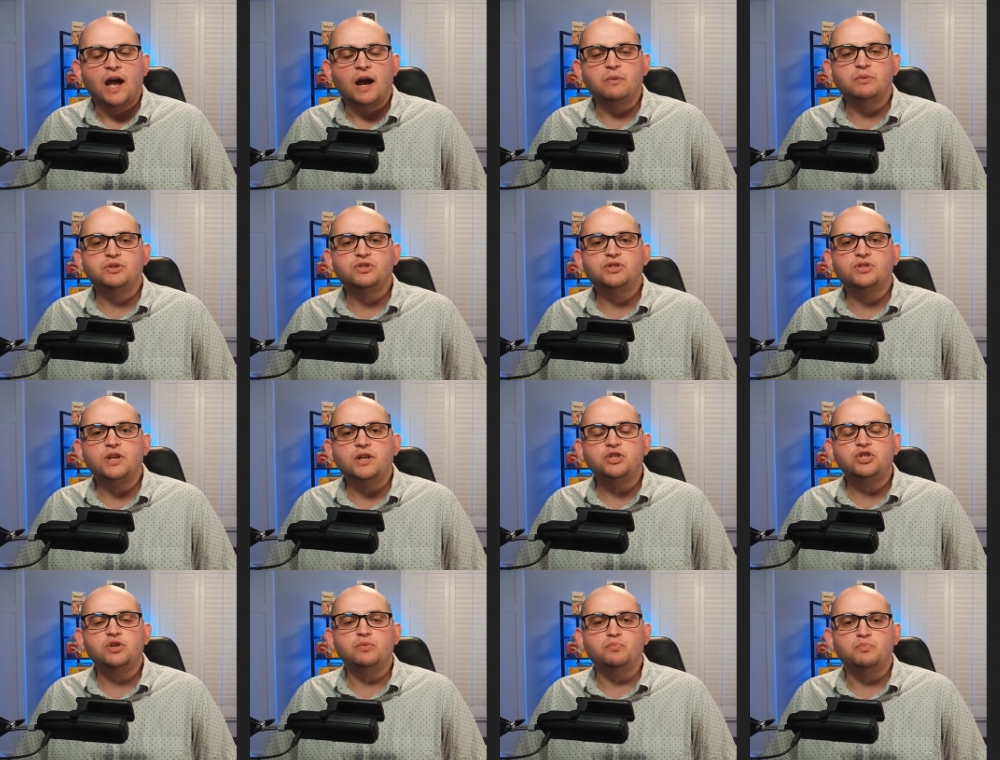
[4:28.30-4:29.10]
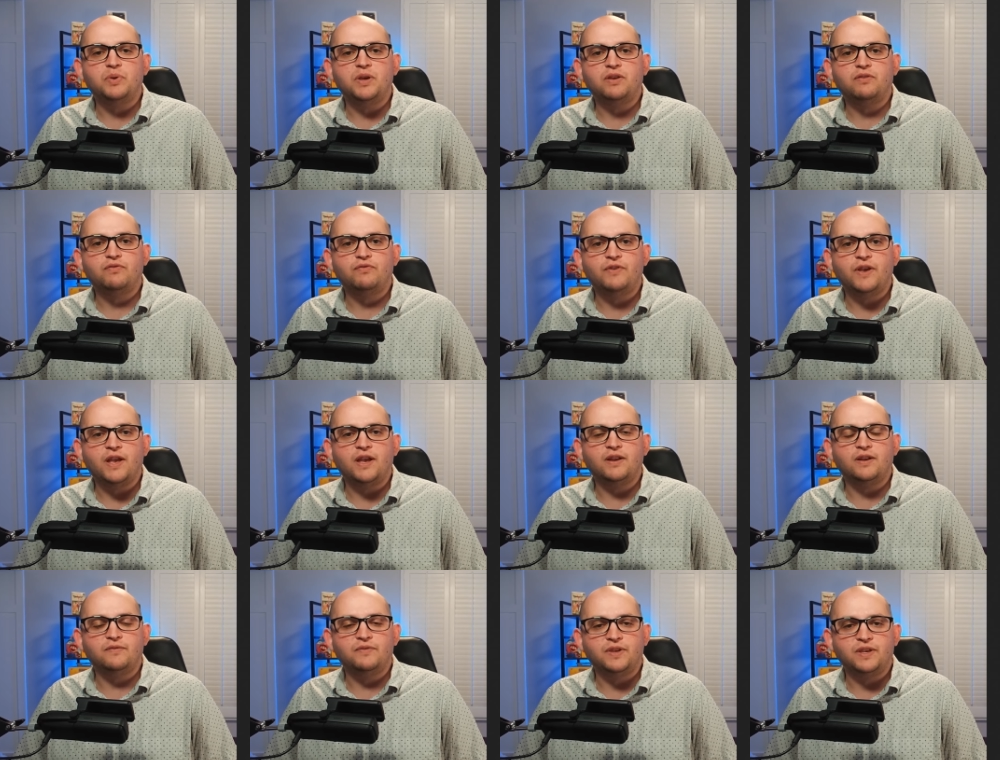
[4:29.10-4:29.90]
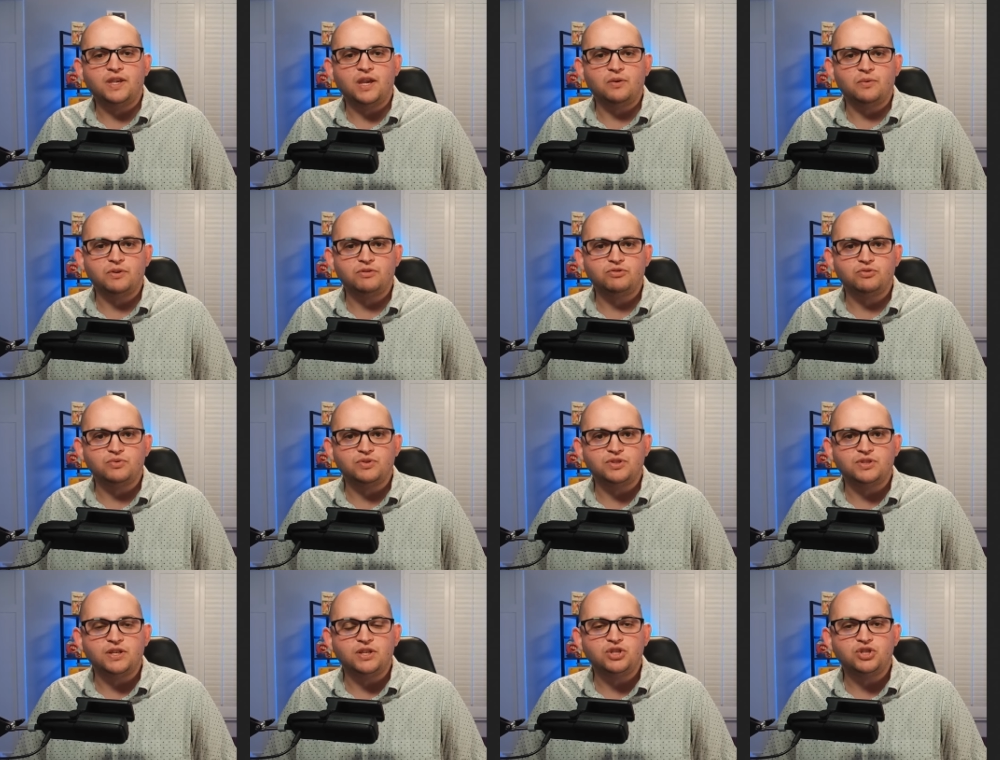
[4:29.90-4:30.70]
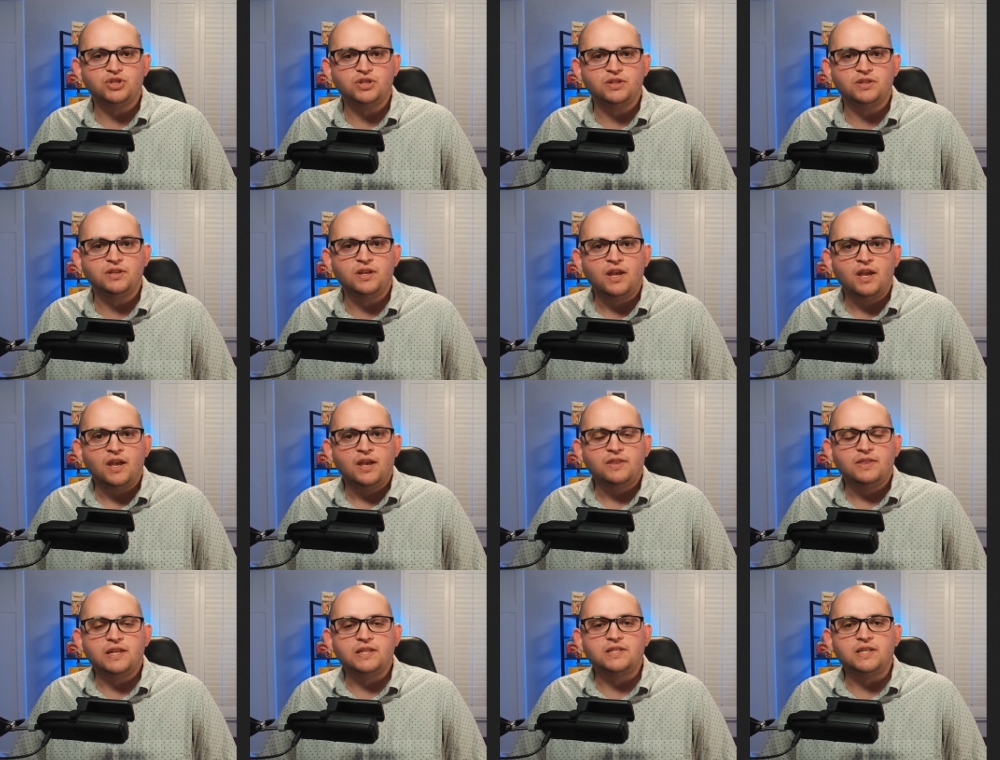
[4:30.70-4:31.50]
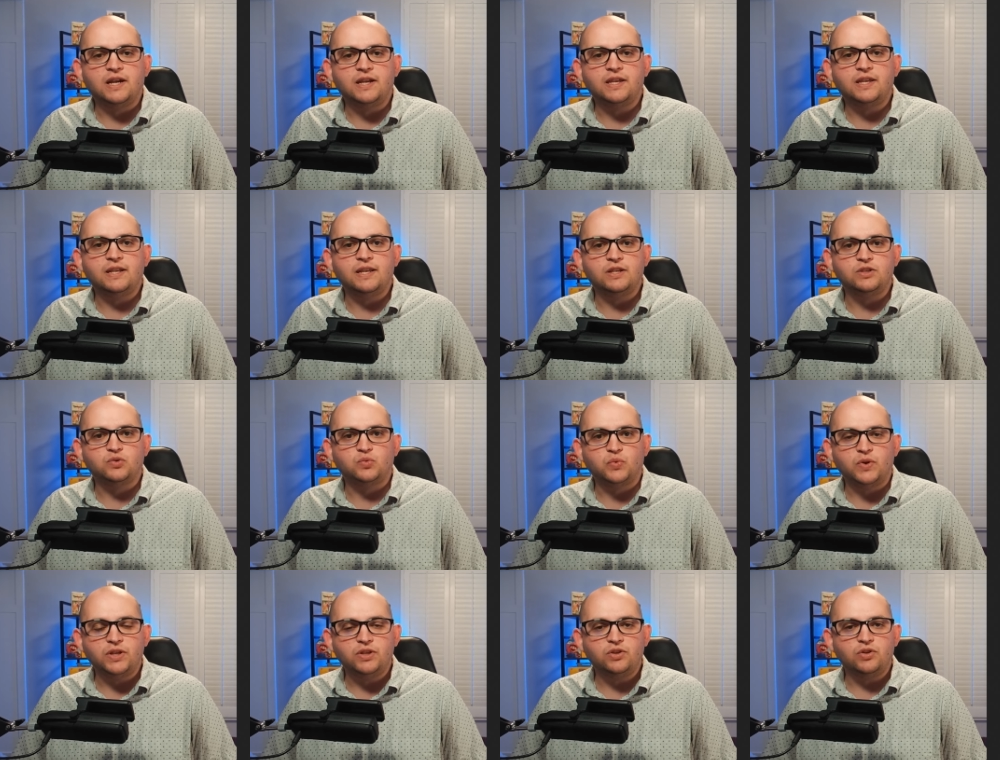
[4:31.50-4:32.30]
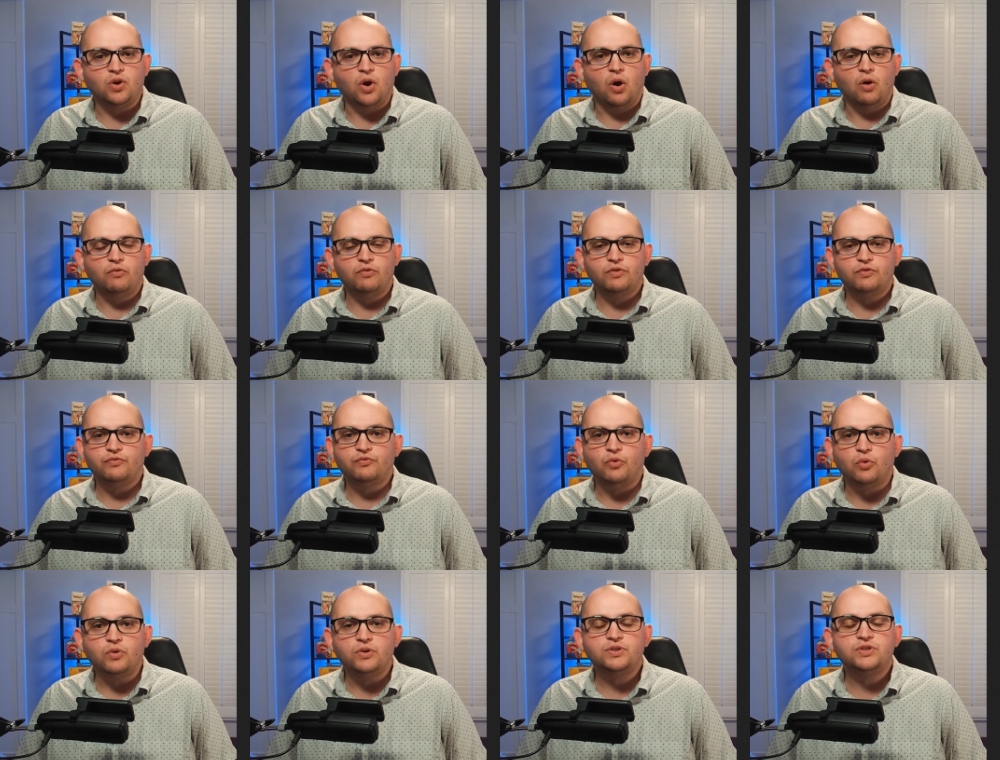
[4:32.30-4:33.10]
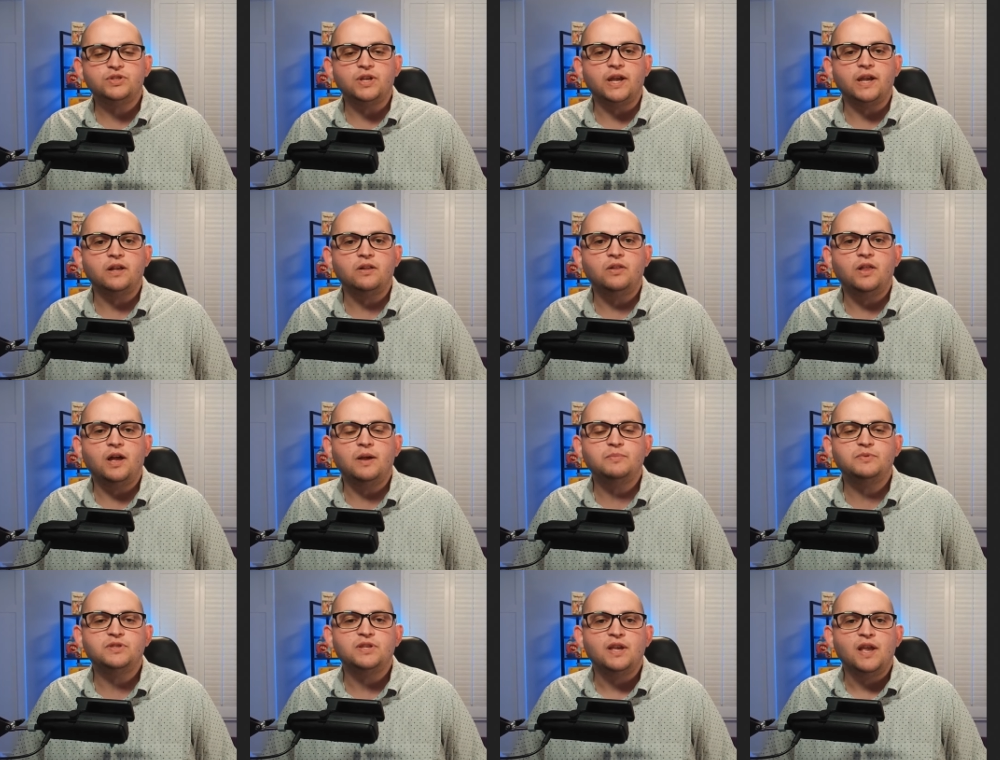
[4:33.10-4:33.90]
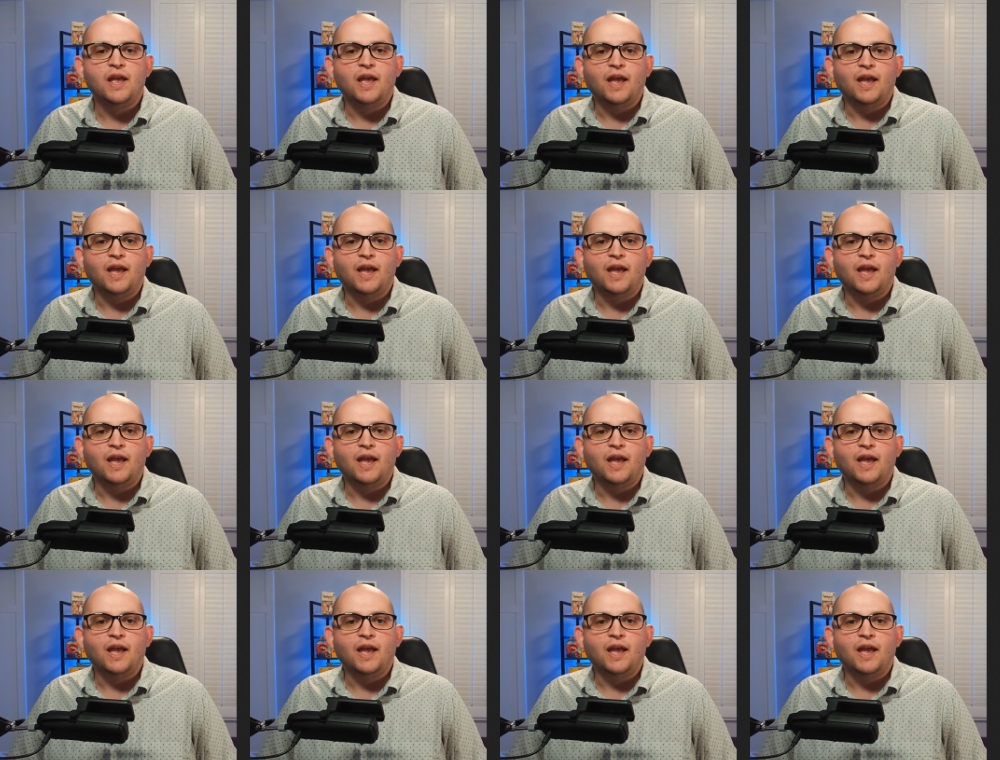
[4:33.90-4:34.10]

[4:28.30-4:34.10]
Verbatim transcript: I was such a big fan of the characterization that Duggan has written over for Cyclops,